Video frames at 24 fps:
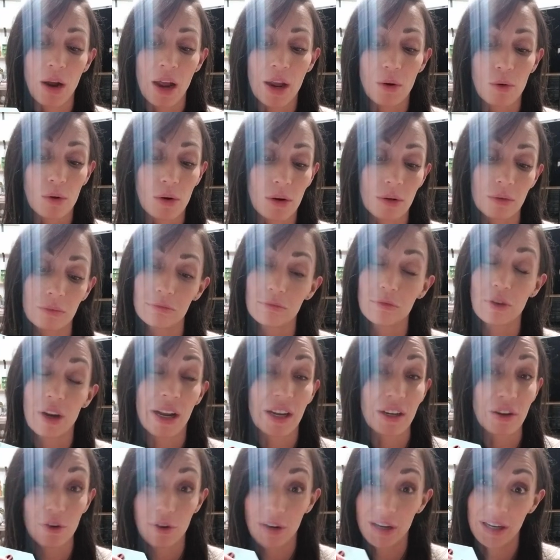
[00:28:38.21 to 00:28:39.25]
or
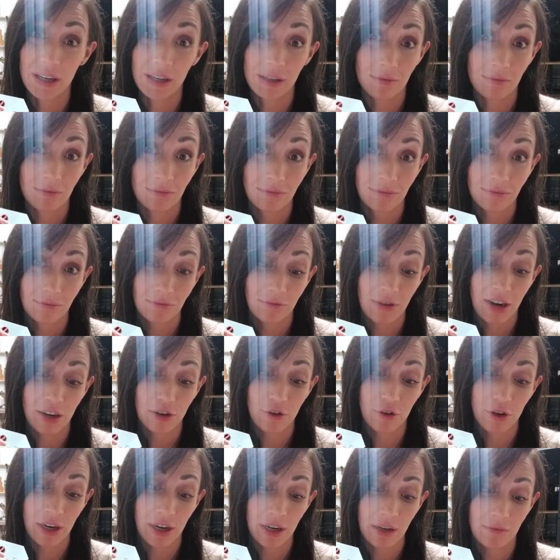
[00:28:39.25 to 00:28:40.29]
red, green, red,
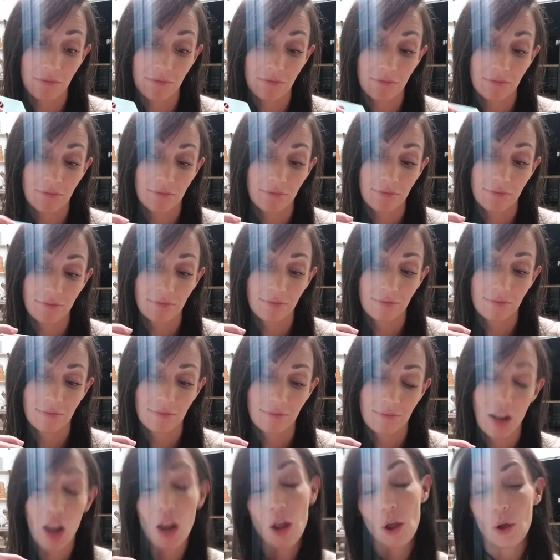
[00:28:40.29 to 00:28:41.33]

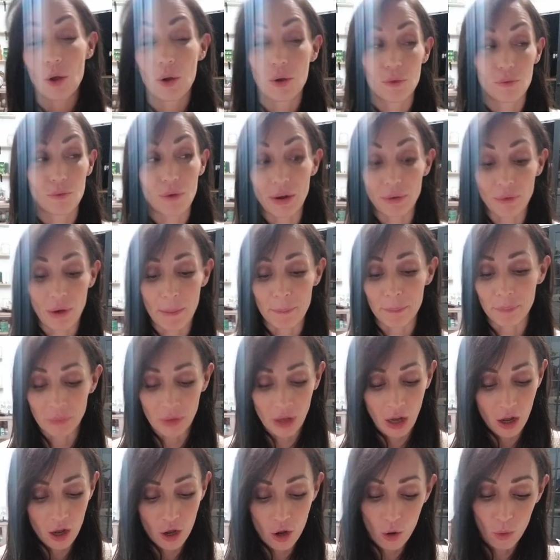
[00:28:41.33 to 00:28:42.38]
rum.
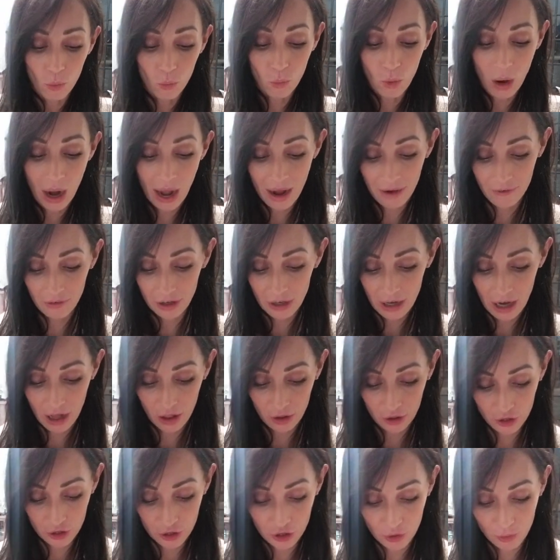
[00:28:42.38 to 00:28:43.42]
Whatever
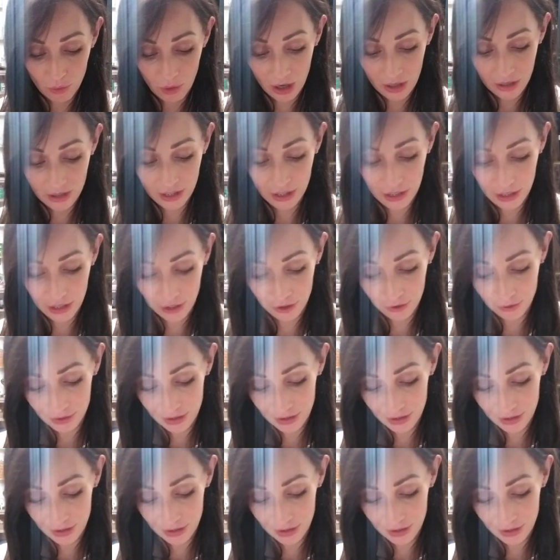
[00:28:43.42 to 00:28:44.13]
colors you want to do.